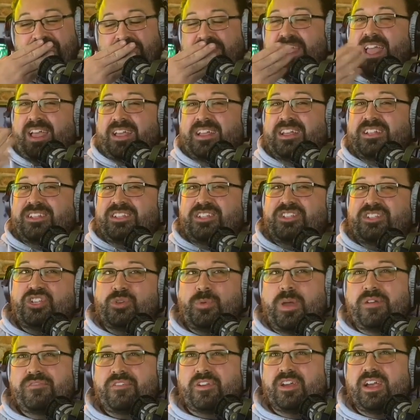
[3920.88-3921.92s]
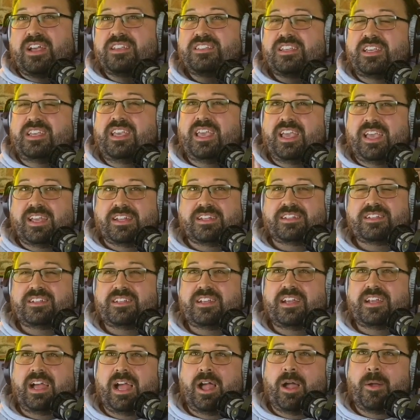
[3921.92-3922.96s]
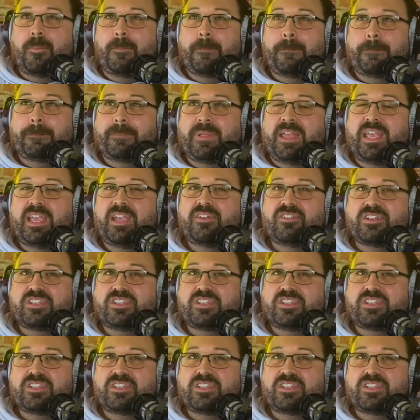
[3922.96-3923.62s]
Yeah. Did you ever, as a kid, hear